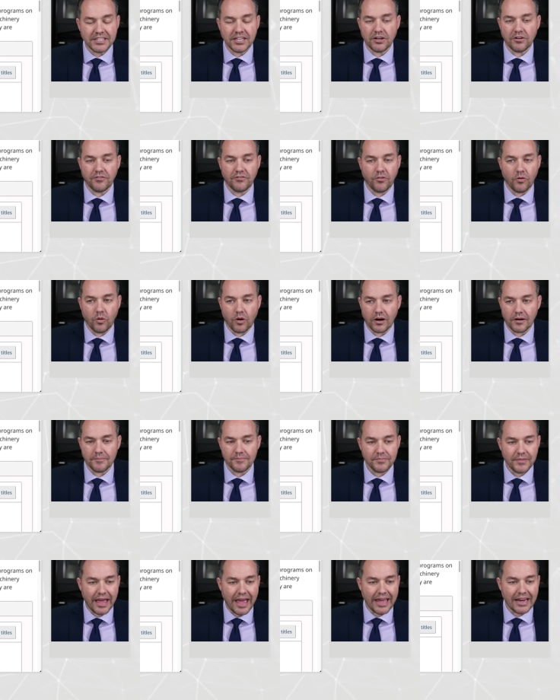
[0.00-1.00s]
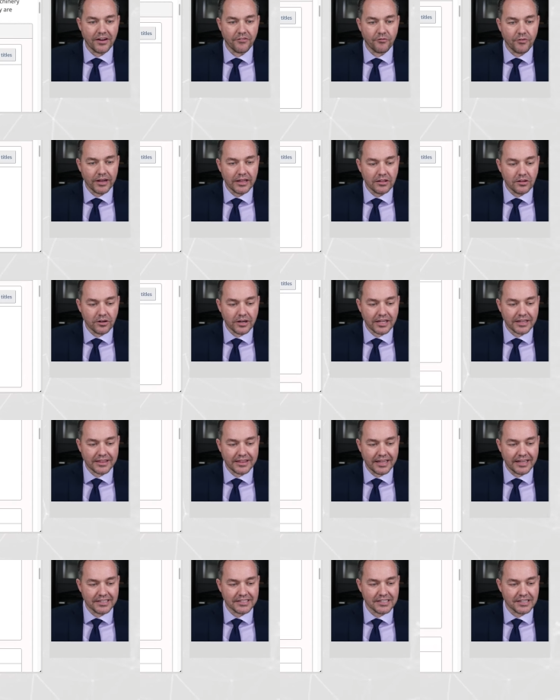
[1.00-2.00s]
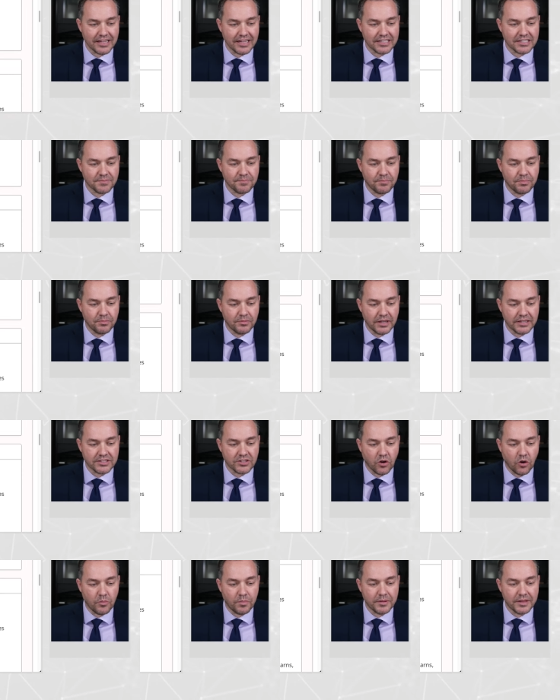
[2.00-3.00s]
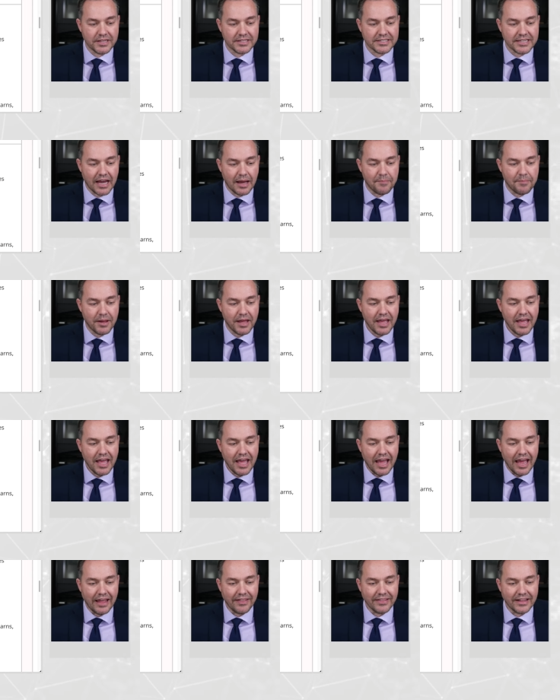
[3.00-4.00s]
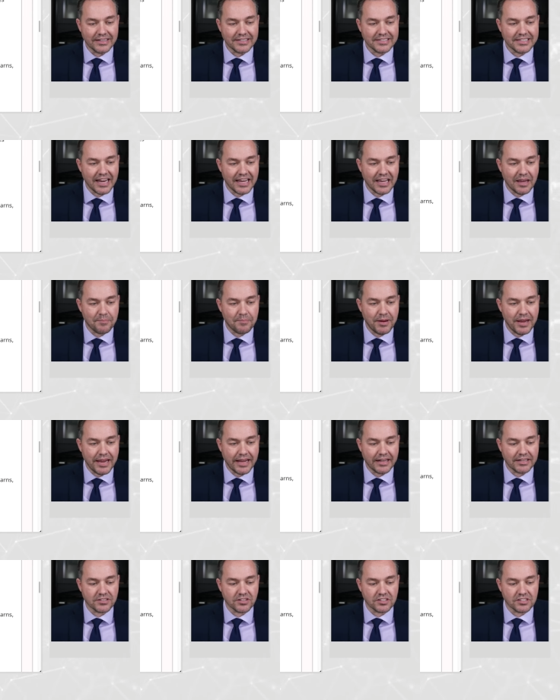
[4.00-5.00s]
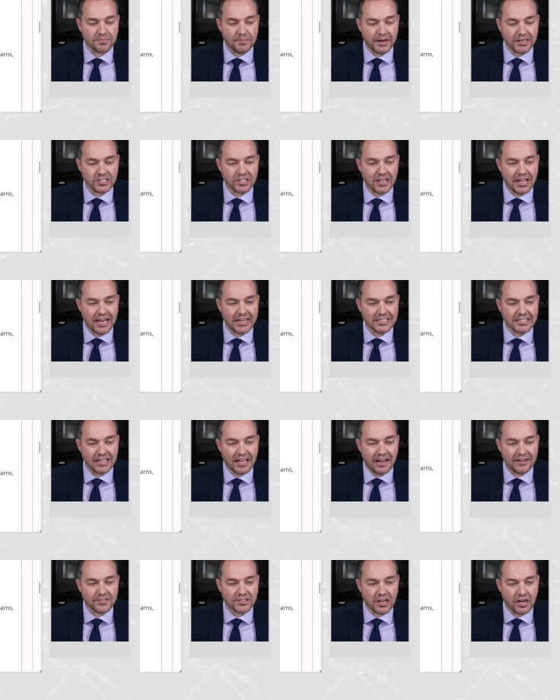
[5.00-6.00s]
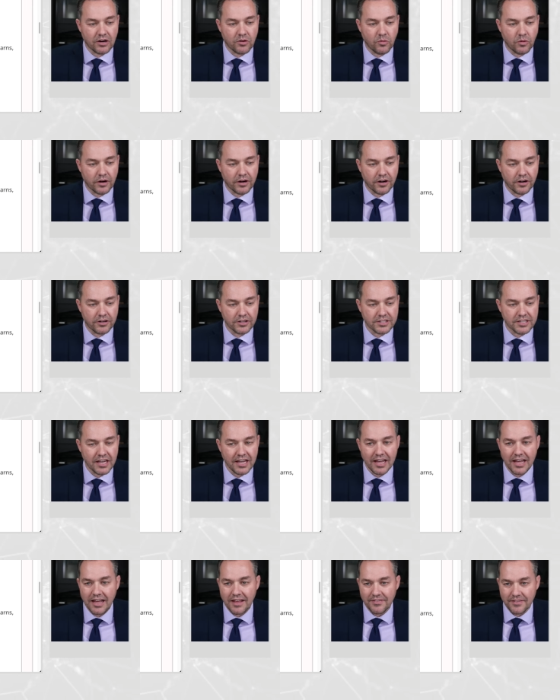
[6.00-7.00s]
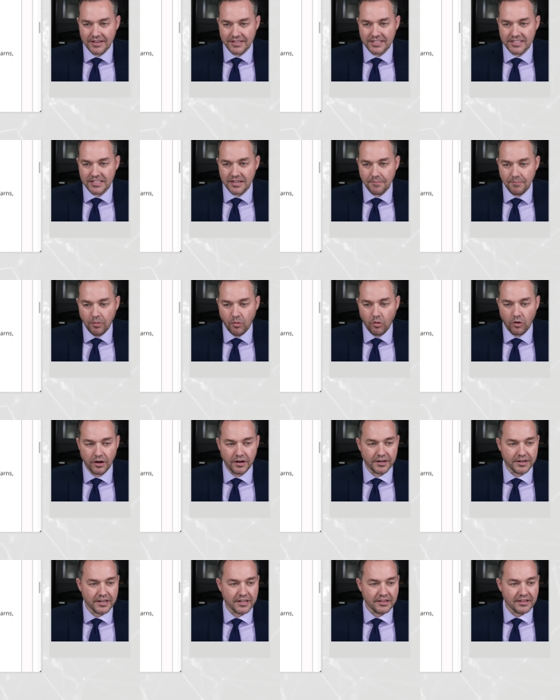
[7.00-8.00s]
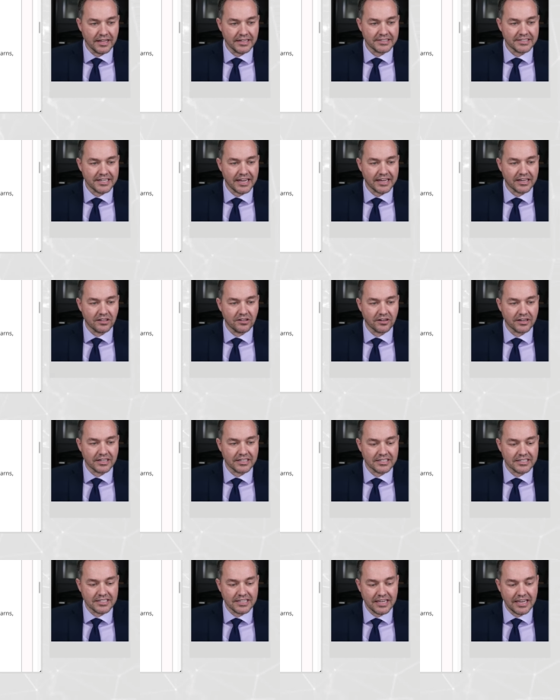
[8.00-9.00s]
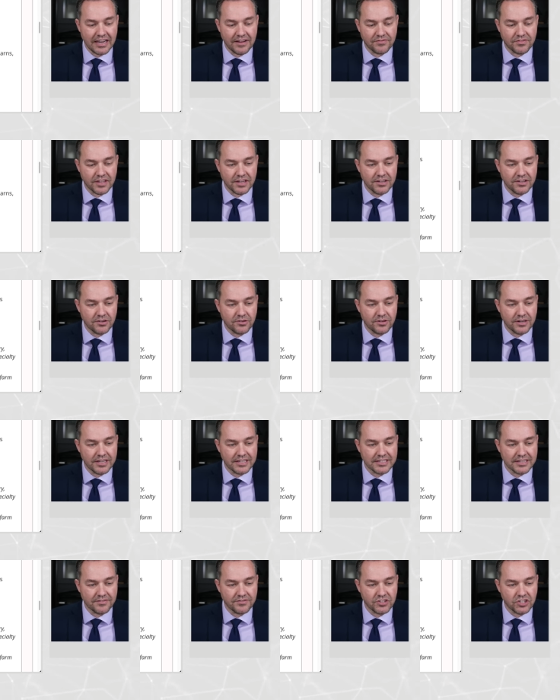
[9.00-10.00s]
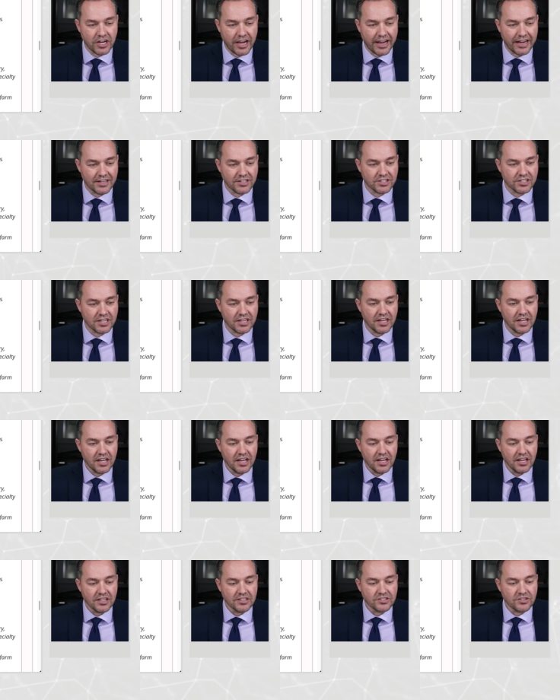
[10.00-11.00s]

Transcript: a TEER 4. And if we look at this, let's let's open this up and let's take a peek. So specialized livestock workers, this is important. Let's take a look and see if the duties have changed.